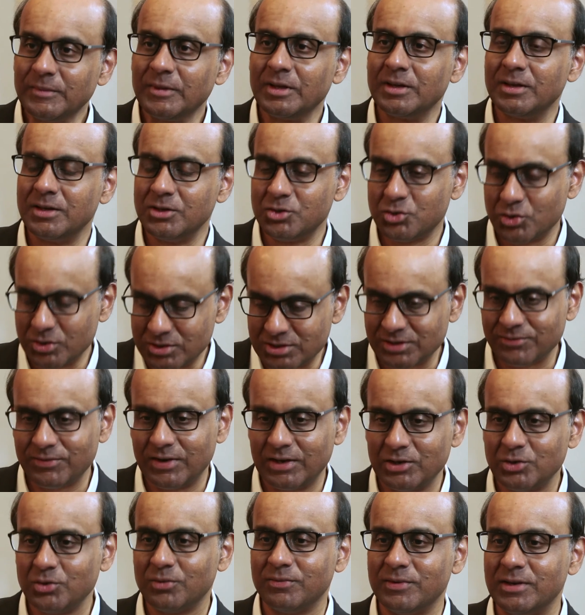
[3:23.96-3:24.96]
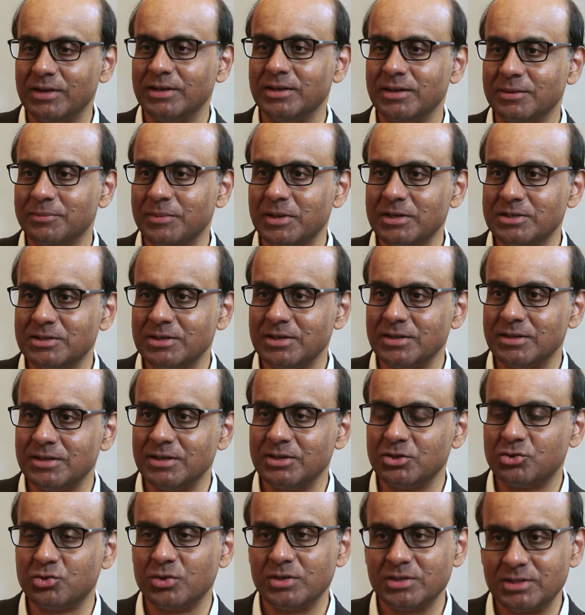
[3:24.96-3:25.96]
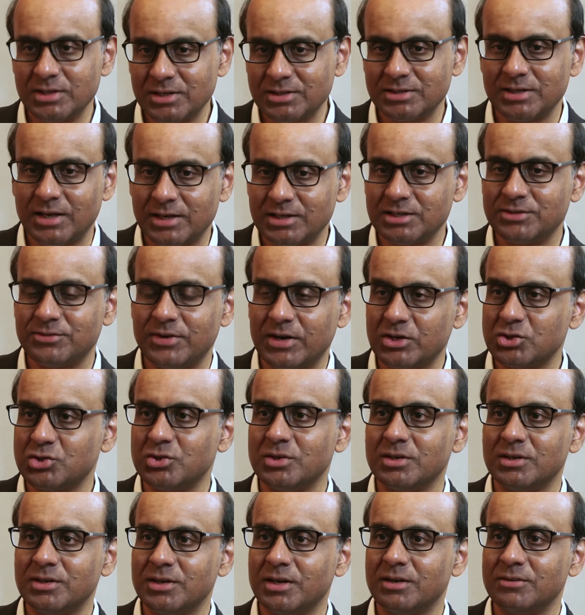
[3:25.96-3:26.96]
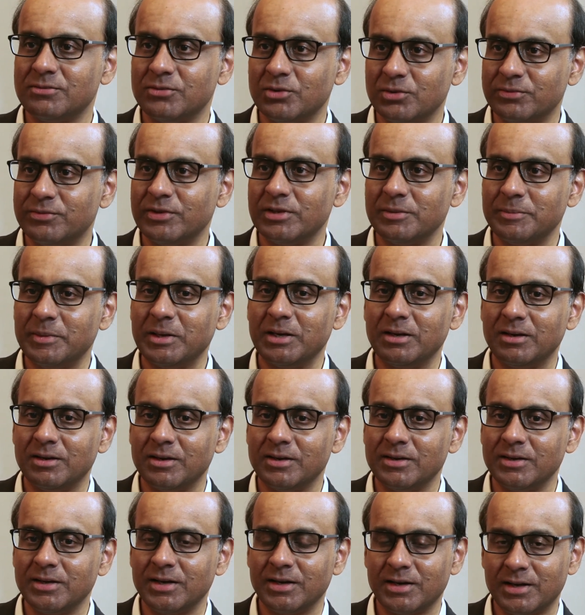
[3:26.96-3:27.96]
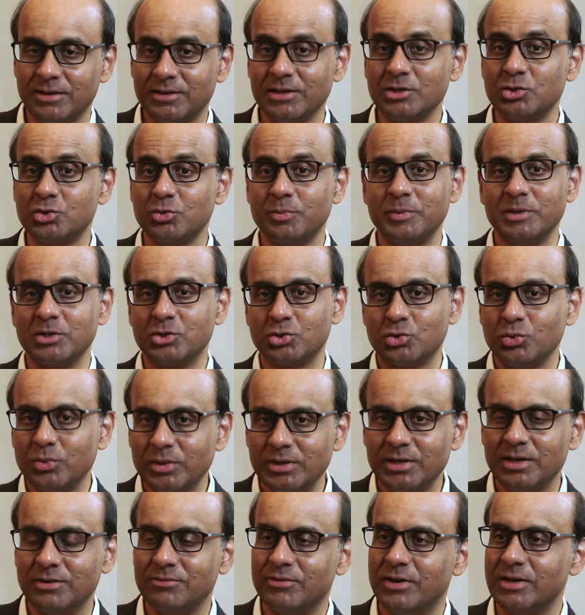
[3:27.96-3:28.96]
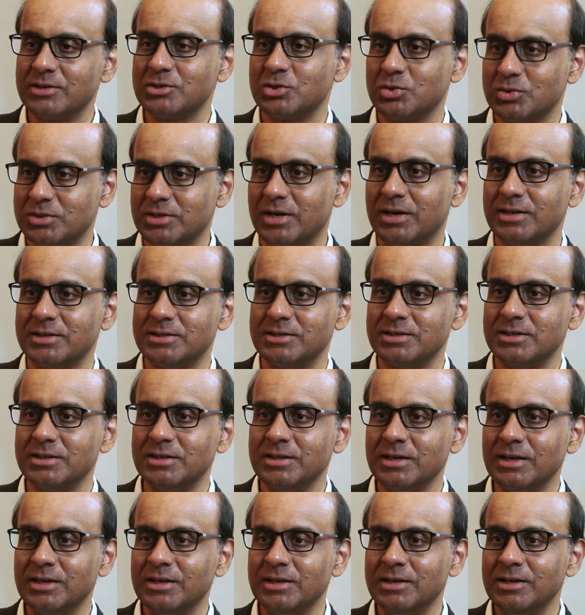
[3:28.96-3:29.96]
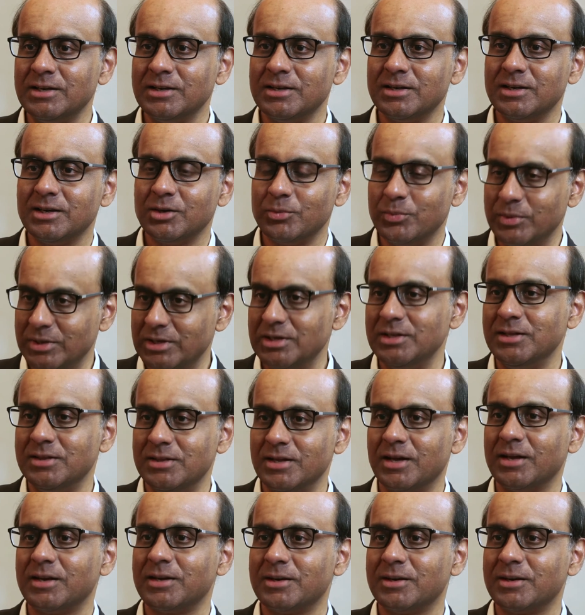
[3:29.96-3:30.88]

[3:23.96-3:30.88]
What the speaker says: Intrinsic value of learning, basically, the intrinsic satisfaction and fulfillment in learning. And I think to be a truly advanced society, we need that.